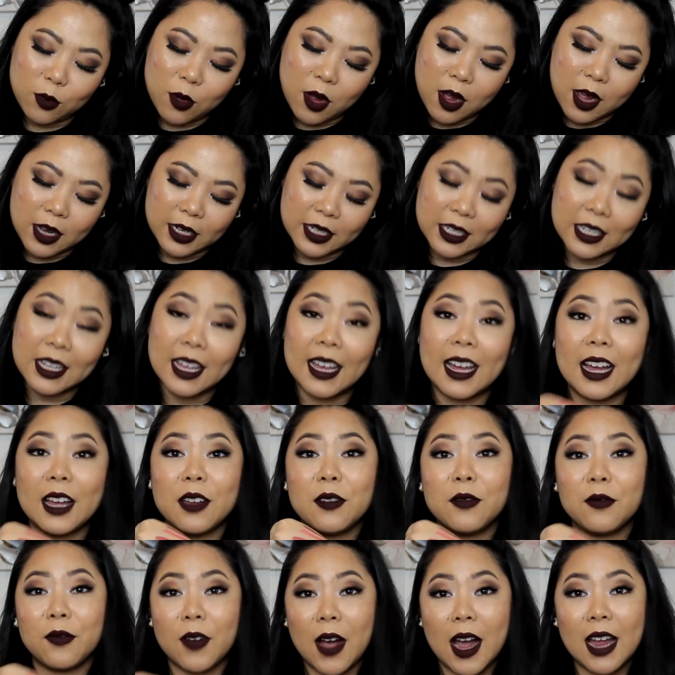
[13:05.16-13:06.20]
watch that I
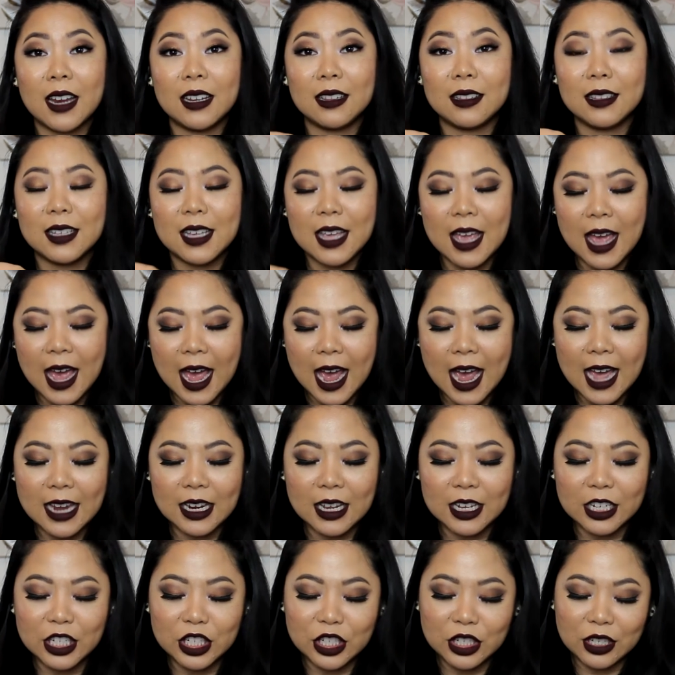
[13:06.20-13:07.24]
finally had
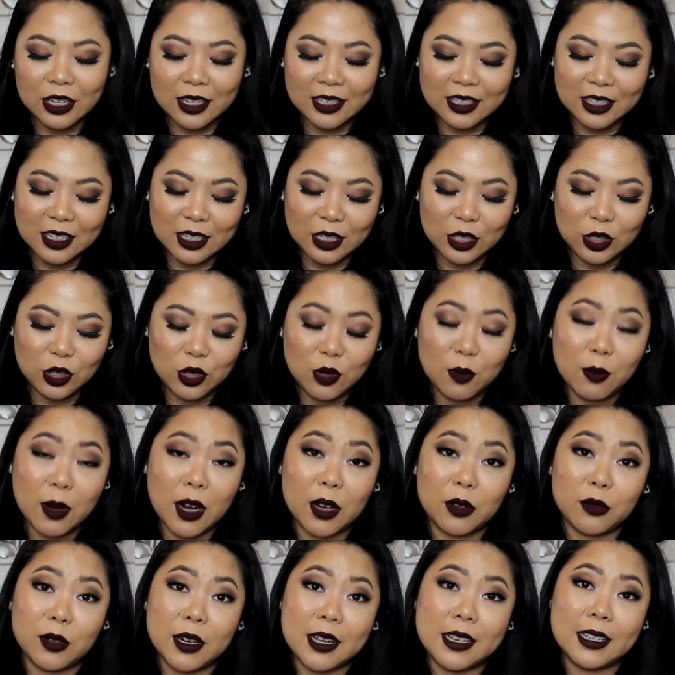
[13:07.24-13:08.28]
adjusted to my
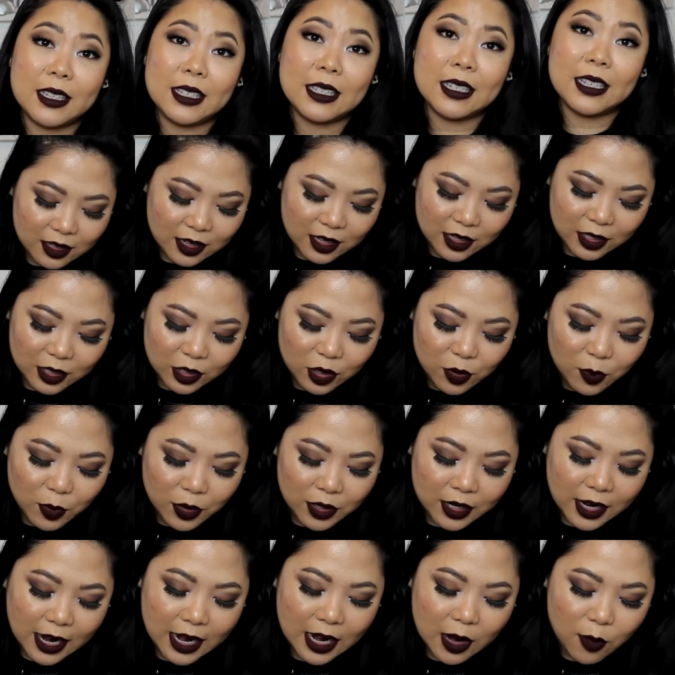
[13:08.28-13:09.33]
wrist. It's super
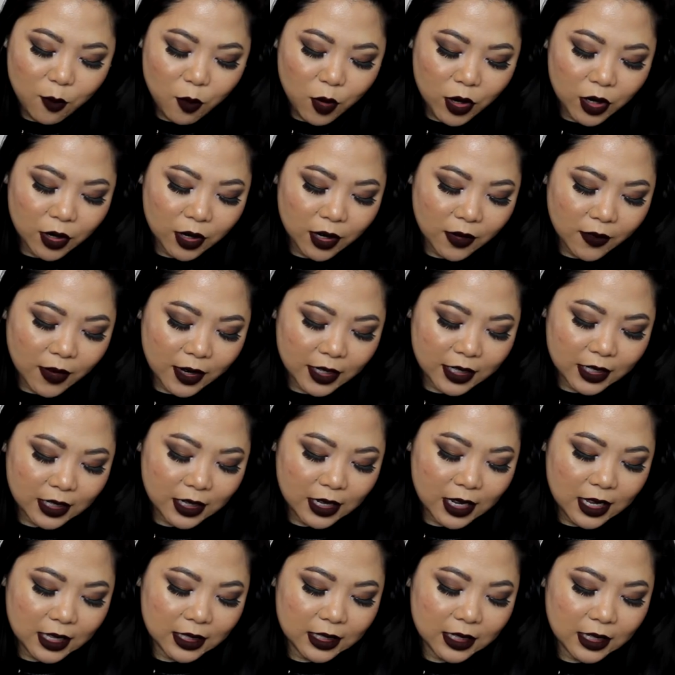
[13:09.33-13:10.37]
tight. I'm wondering if I should
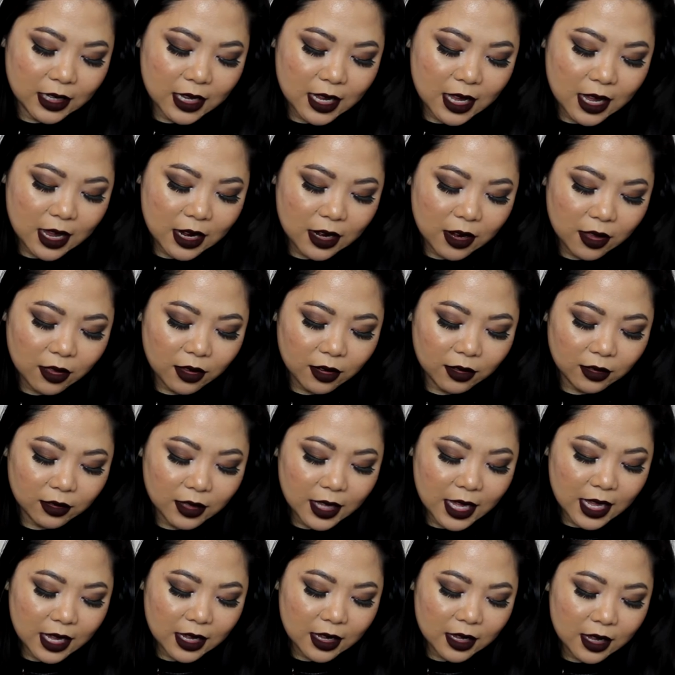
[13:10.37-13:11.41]
need to get another
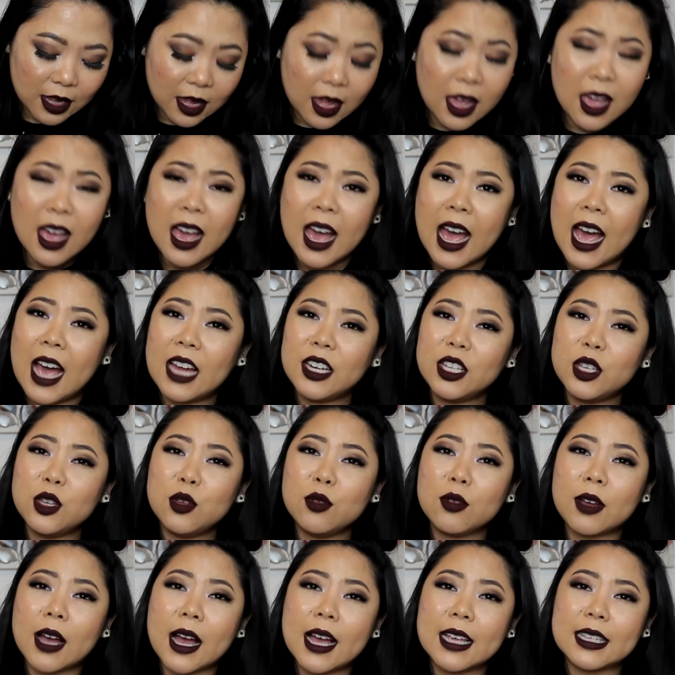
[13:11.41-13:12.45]
link. How
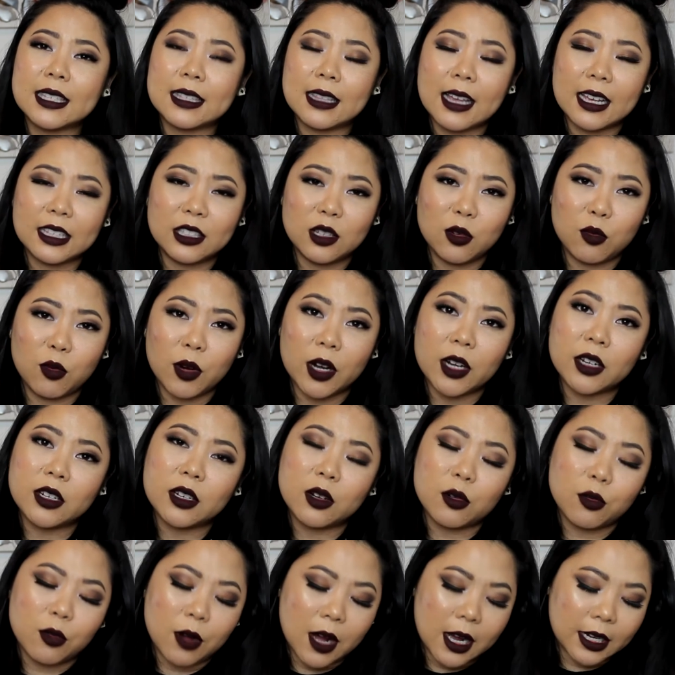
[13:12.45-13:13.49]
do you guys like to wear
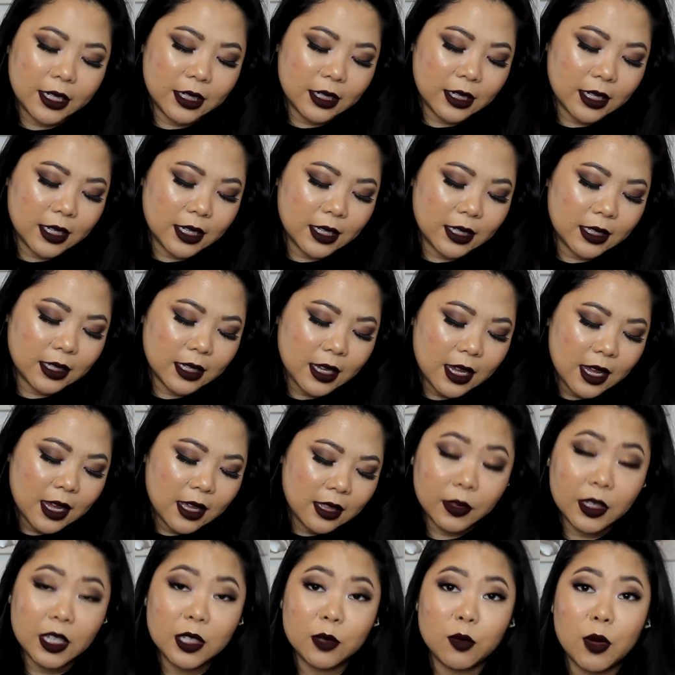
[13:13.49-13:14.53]
your watches?
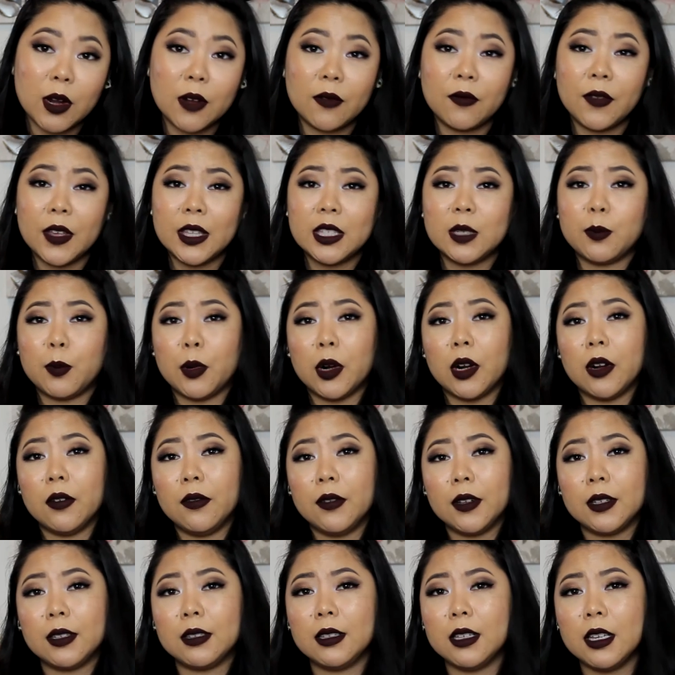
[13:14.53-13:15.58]
This one fits
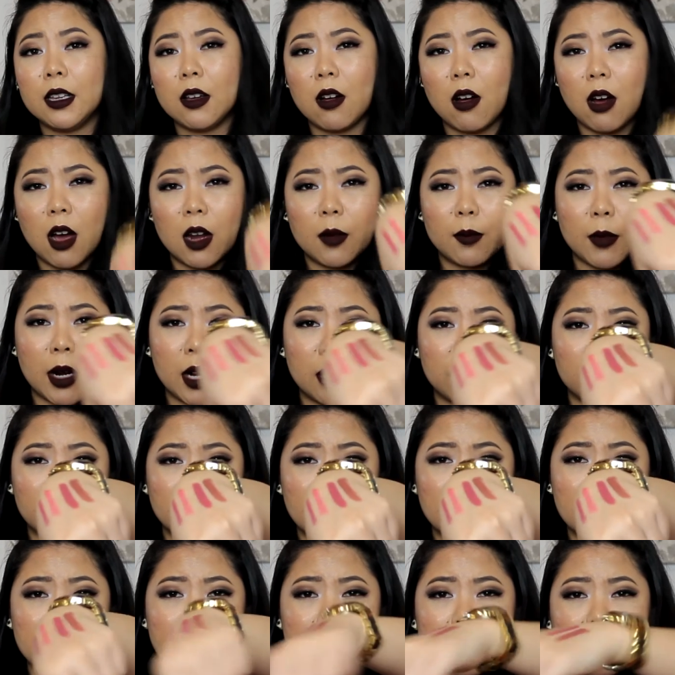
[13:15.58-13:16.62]
perfectly on my
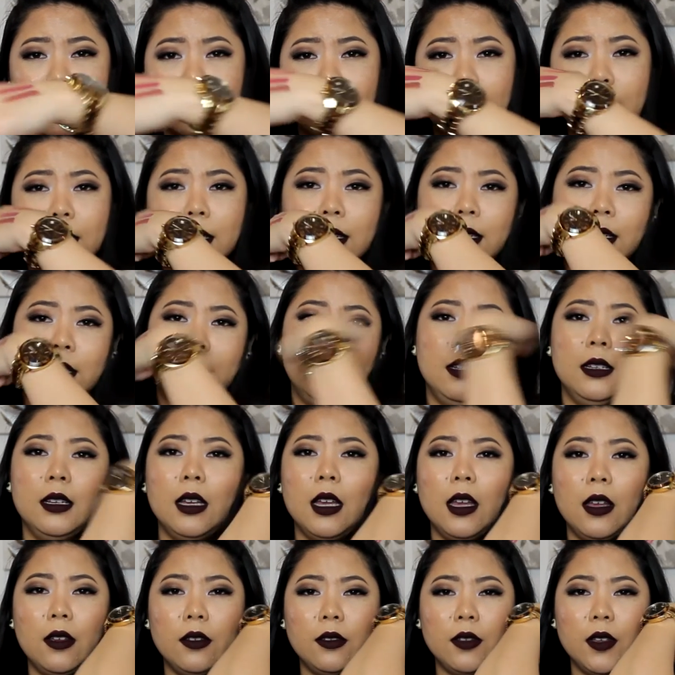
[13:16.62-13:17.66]
wrist,
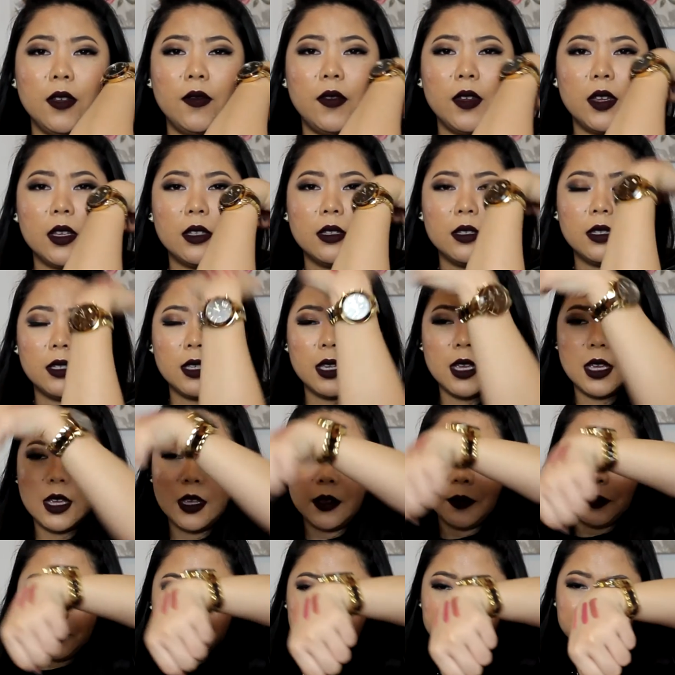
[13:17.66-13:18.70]
if, if you can see.